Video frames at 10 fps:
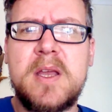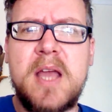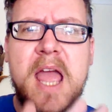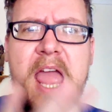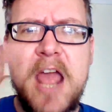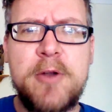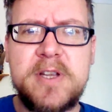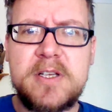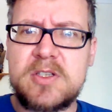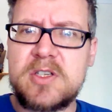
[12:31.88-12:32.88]

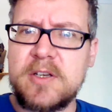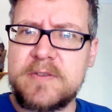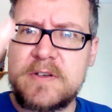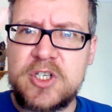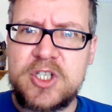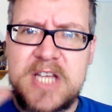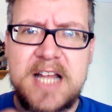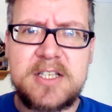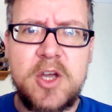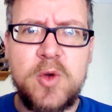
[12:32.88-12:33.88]
areas of
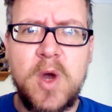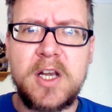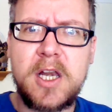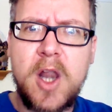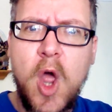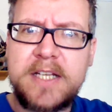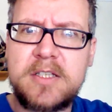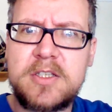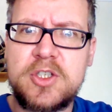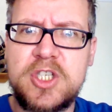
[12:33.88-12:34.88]
shadow and light
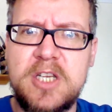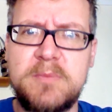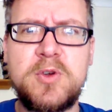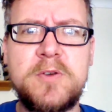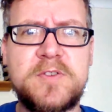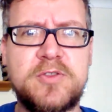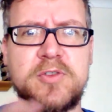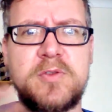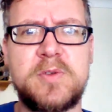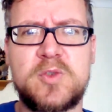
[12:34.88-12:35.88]
she moves
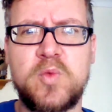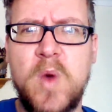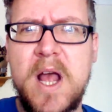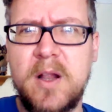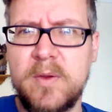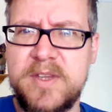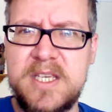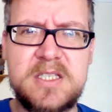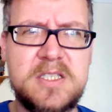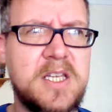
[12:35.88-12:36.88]
through as well.
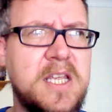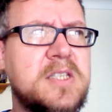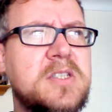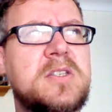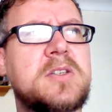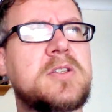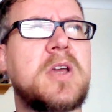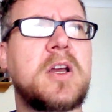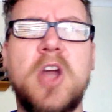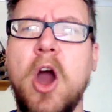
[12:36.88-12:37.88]
This is
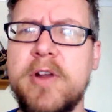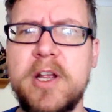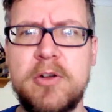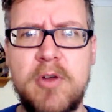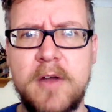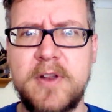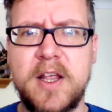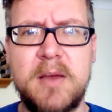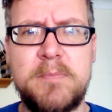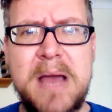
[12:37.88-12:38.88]
choreographed like
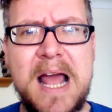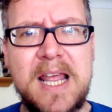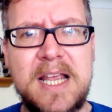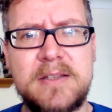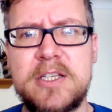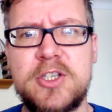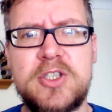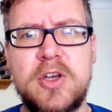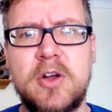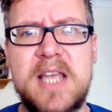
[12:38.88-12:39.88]
a ballet, this
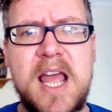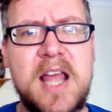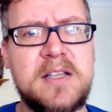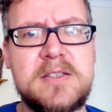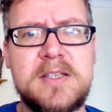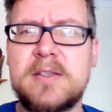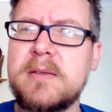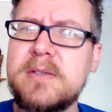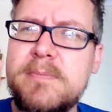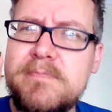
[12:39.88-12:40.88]
shot, and
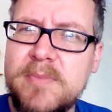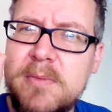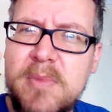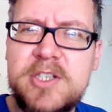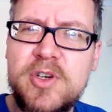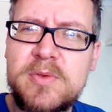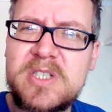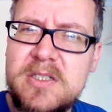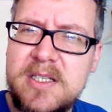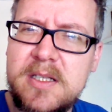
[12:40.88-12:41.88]
the maestro
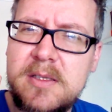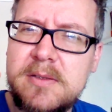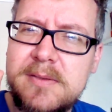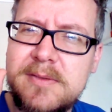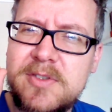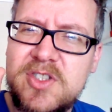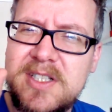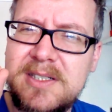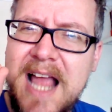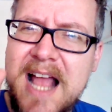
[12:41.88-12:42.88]

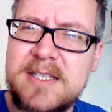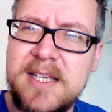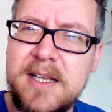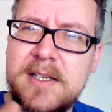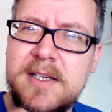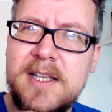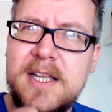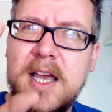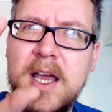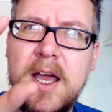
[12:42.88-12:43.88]
still has it,
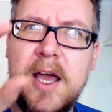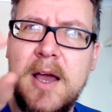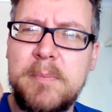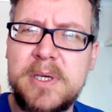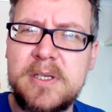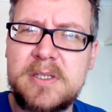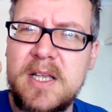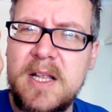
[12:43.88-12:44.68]
but